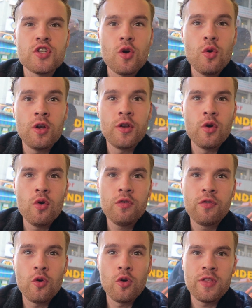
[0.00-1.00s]
So all in all,
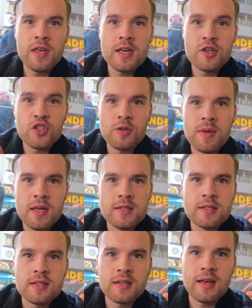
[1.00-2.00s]
for the
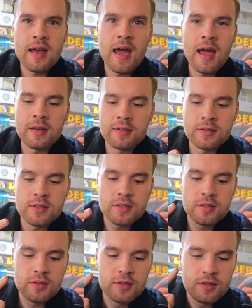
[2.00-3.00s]
Schmidt and
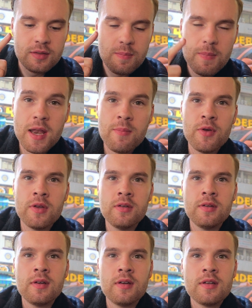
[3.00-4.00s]
menemen,
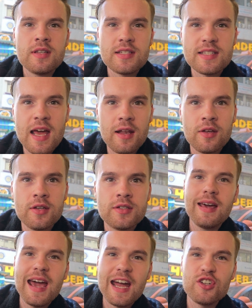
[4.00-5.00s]
salad
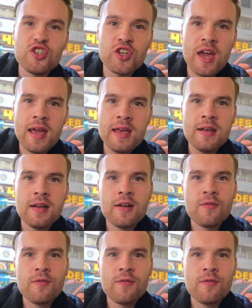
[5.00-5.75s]
and chay.